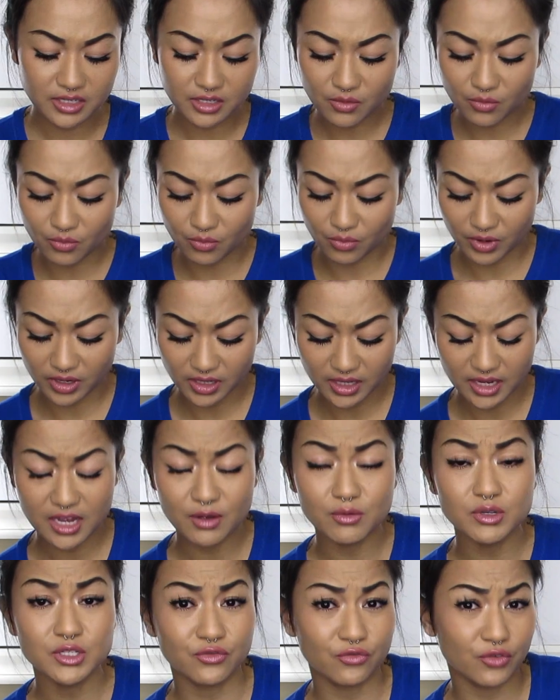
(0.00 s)
a really, it
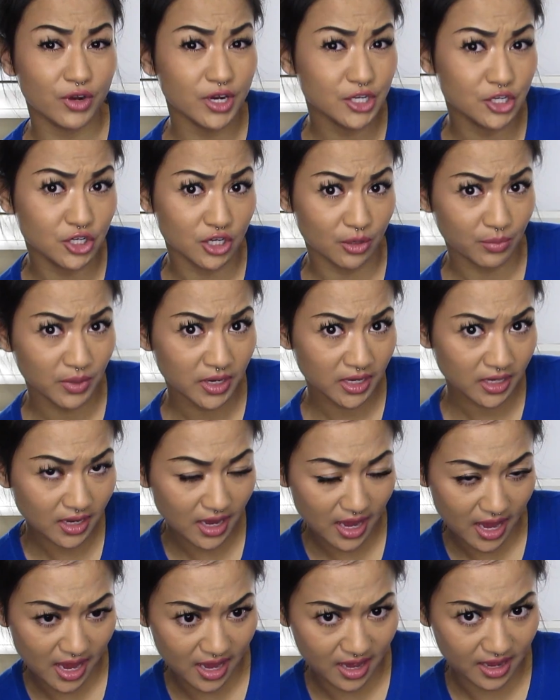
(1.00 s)
was free shipping,
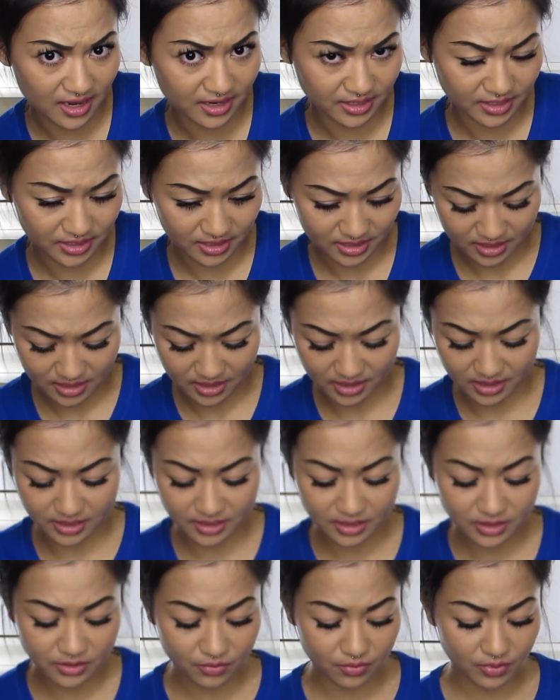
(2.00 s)
and this
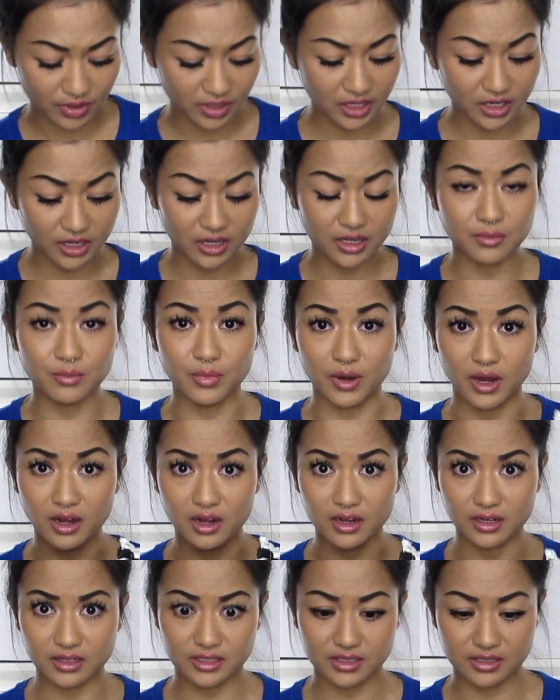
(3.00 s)
is a really good
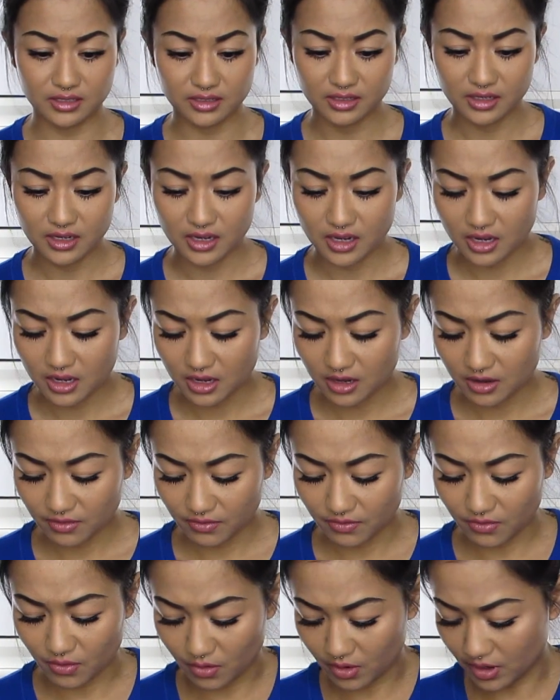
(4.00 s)
box
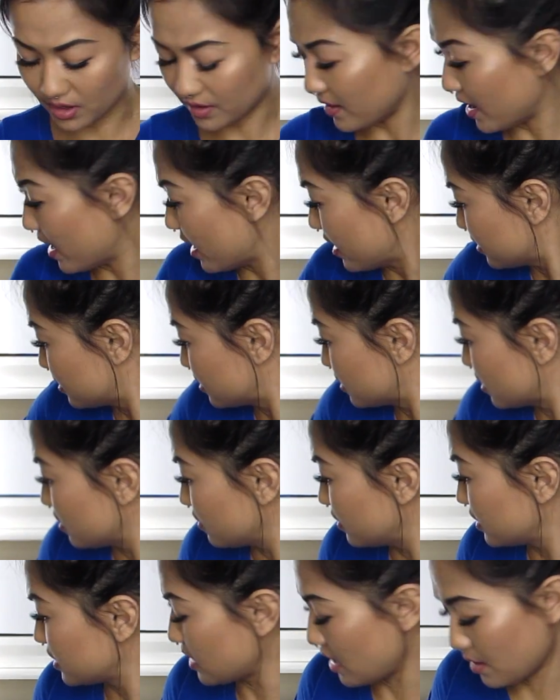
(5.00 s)
for that, so
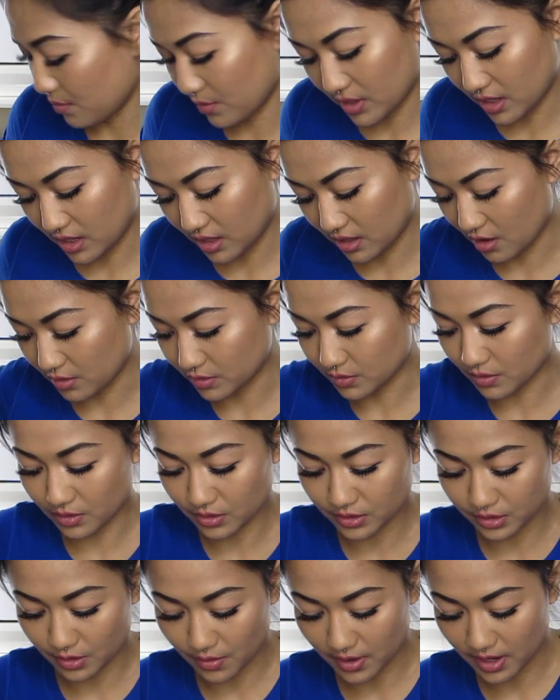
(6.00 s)
this company knows what
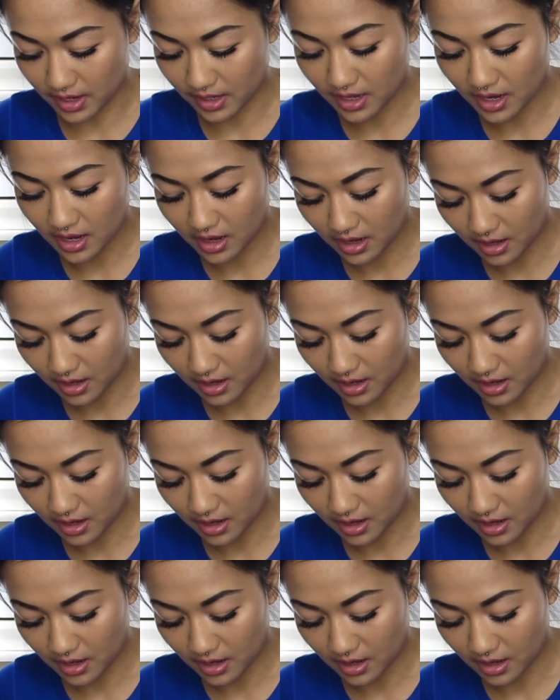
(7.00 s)
they're doing.